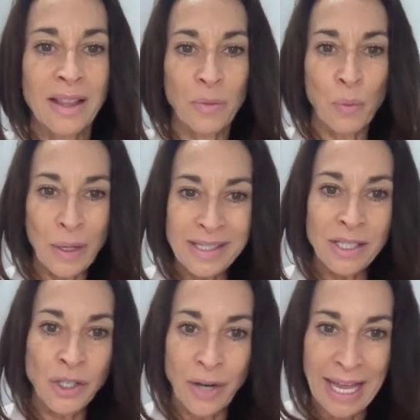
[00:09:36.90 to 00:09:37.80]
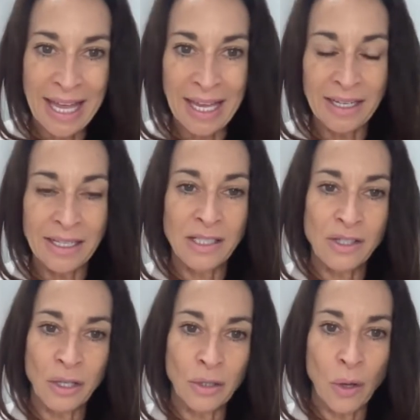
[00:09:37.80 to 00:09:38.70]
what's in your head
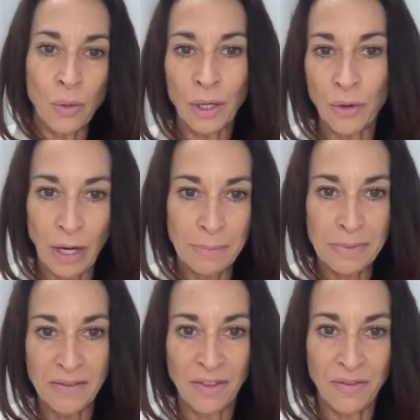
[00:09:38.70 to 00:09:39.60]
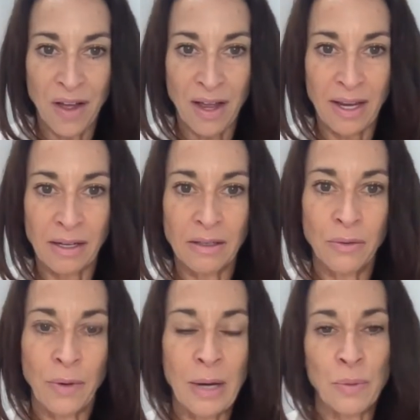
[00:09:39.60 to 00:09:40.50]
is the lower grapes of the vine,
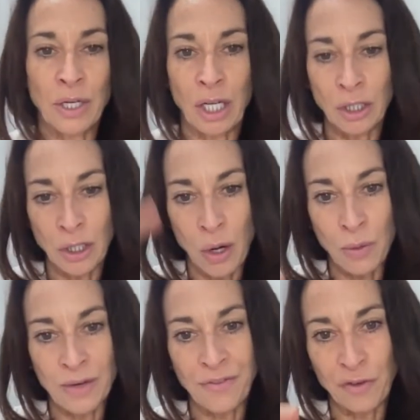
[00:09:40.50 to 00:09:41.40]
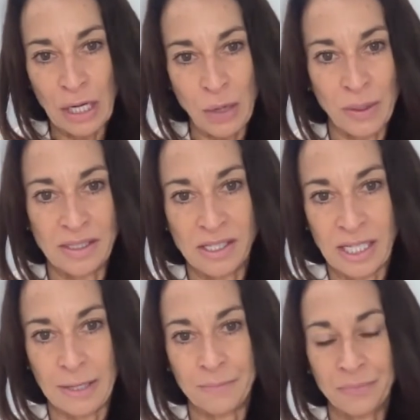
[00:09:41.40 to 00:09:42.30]
right? We're in a lower
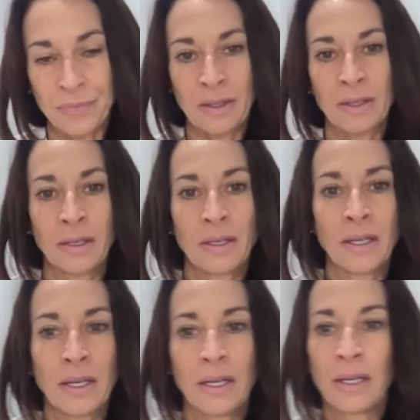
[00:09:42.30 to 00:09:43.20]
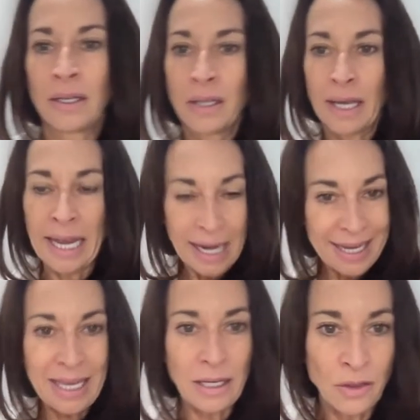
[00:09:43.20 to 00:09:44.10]
frequency. And
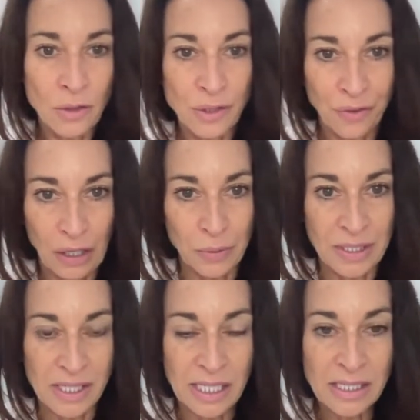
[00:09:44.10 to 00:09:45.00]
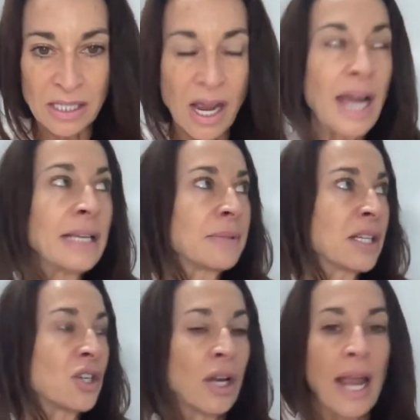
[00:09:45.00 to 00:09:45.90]
I get in those frequencies because I am
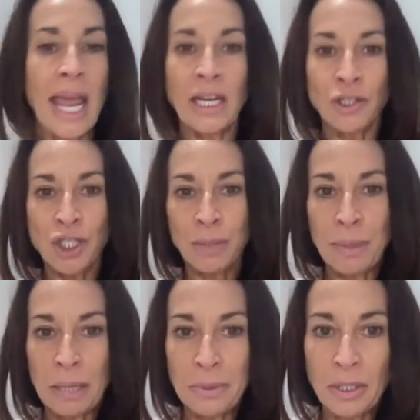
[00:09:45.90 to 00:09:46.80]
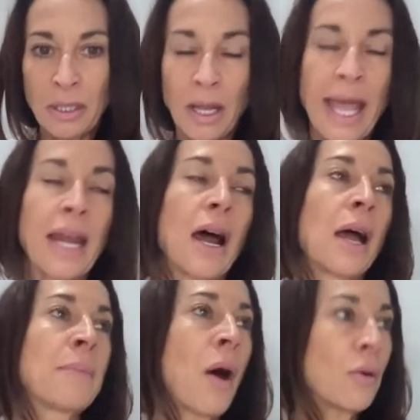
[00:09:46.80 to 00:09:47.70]
such an energy bubble and
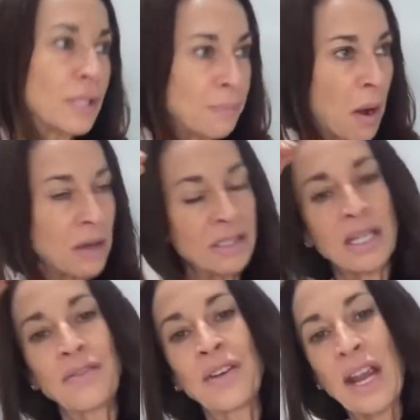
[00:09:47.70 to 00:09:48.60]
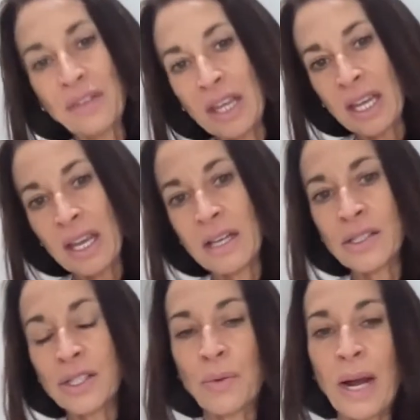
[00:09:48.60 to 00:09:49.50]
I'm always positive and everything
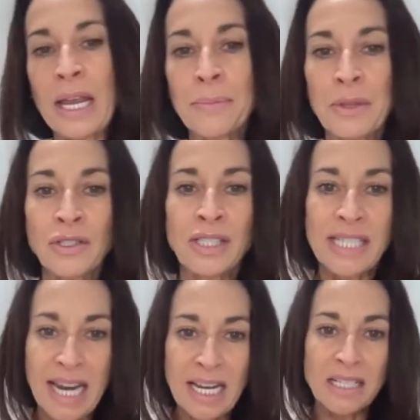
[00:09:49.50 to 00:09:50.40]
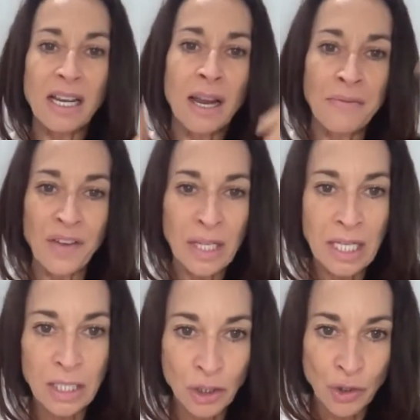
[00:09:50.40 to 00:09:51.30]
else, right? But there's days like I'm feeling
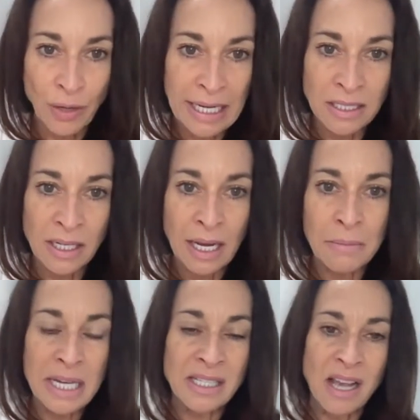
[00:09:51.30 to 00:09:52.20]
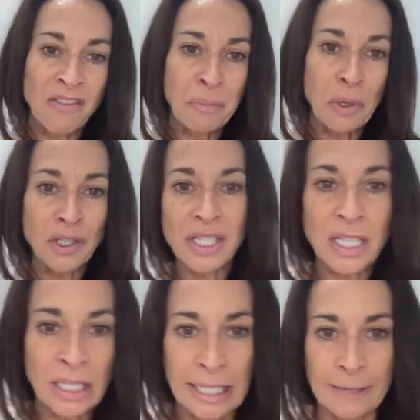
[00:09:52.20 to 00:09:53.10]
a little drained today myself
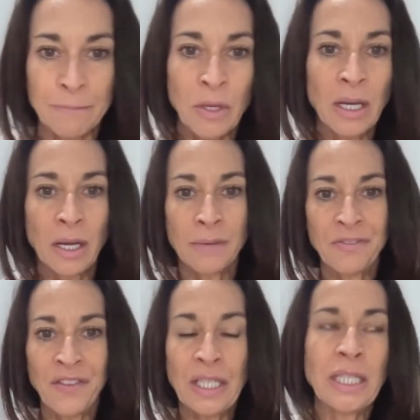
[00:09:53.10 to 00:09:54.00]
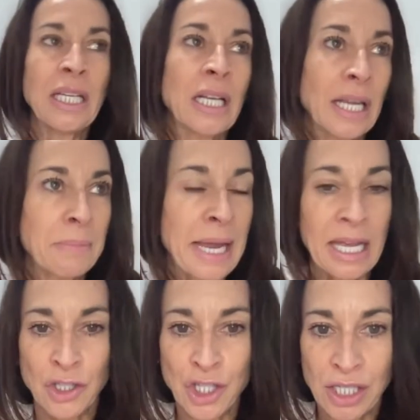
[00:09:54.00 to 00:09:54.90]
personally. I'm feeling like my
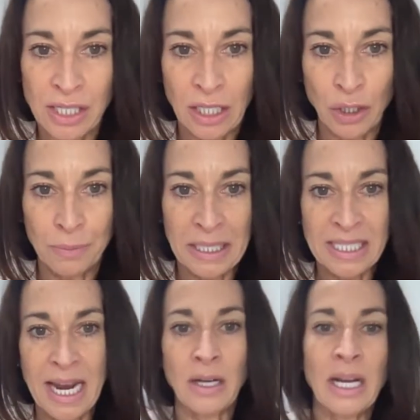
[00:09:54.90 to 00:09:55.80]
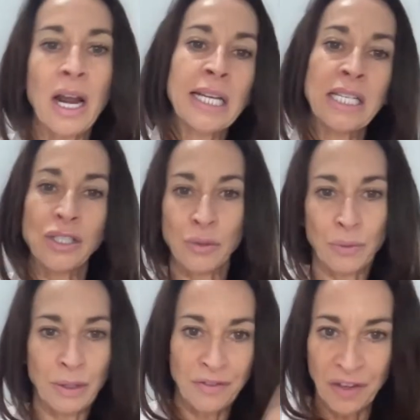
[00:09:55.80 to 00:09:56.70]
energy is a little bit down and I need to
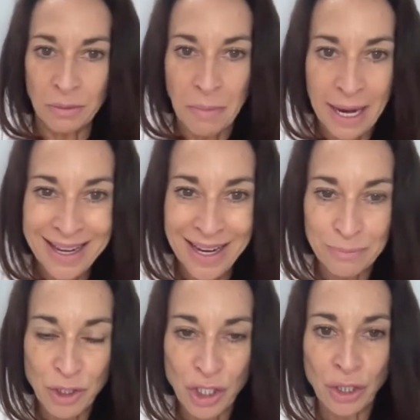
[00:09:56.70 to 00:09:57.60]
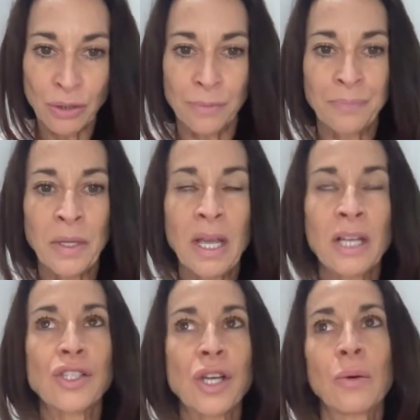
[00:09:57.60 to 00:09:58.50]
refill my cup too.
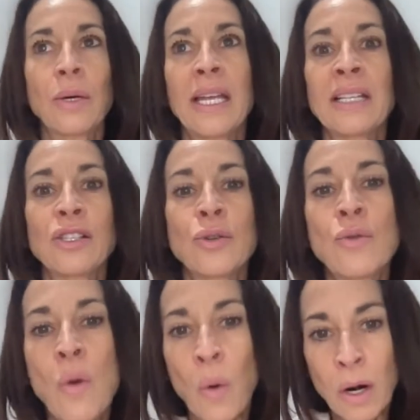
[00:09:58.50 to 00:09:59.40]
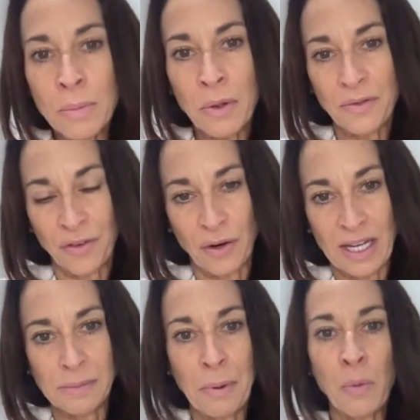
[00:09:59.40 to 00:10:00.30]
So it's normal for
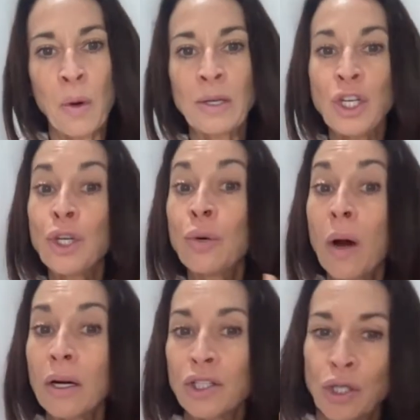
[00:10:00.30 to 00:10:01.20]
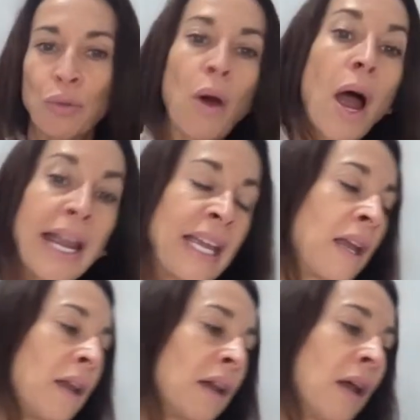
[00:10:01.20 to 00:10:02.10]
us. But when you are
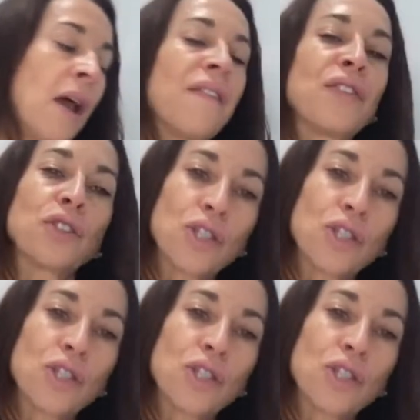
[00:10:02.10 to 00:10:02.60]
trying for